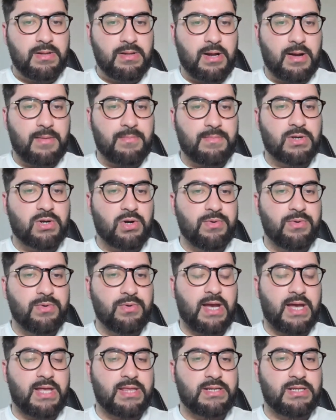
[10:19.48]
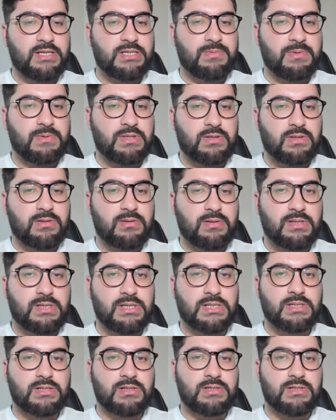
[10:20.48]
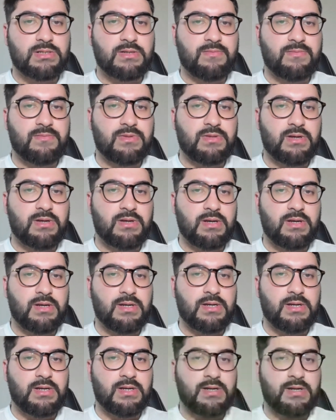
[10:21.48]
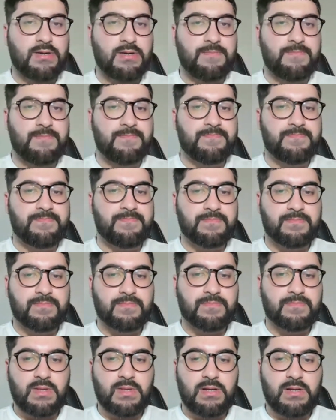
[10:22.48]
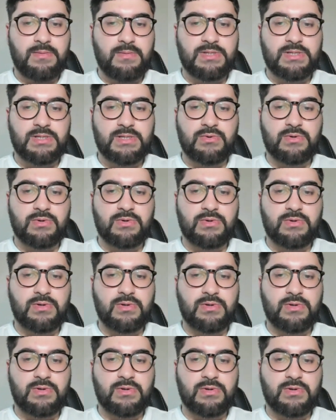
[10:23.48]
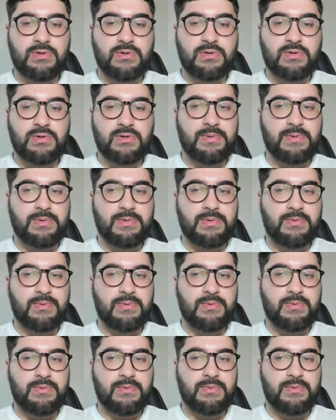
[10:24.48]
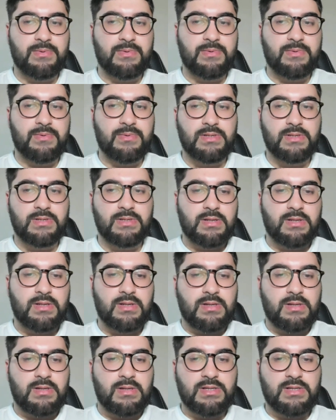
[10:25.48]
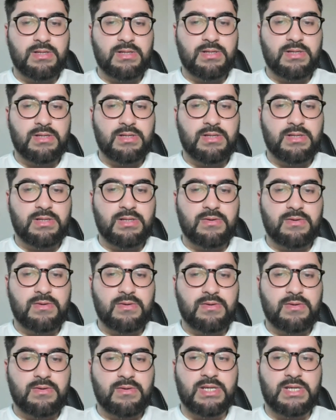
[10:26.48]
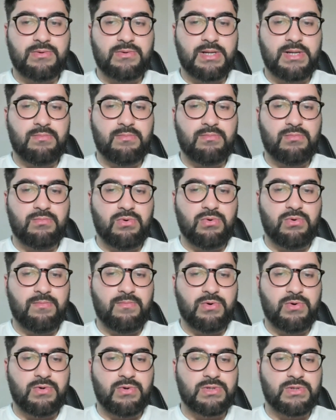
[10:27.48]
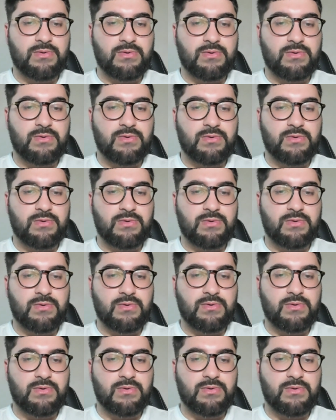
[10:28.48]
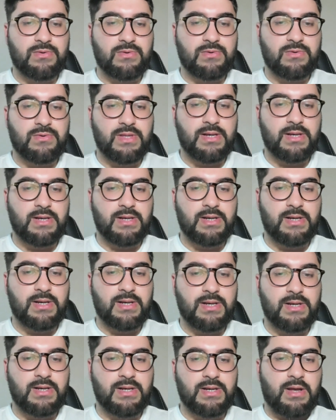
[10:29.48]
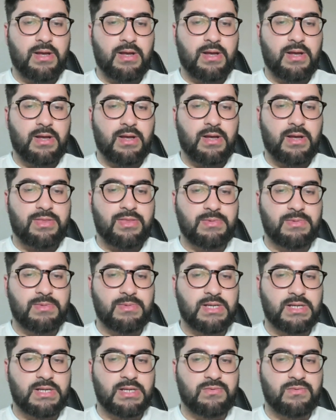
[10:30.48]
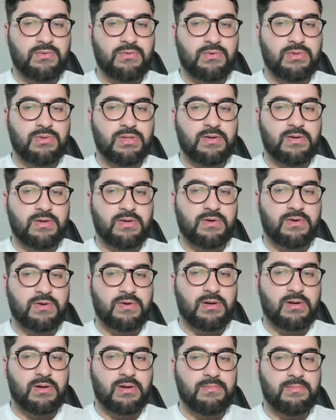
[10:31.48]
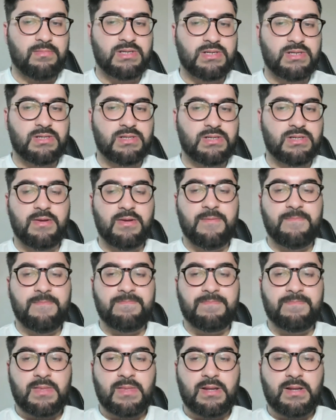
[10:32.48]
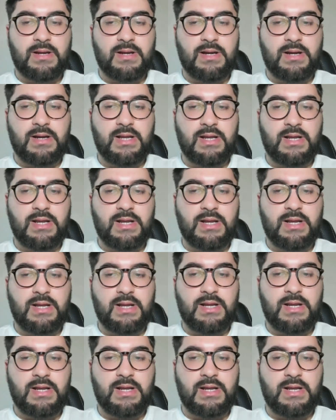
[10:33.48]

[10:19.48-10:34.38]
going to go with Anthony Smith just because of the. Let me just look a bit more closely. Just because of the experience, really, more so than anything. I think Anthony Smith obviously has fought the tough composition. Let me just see Roman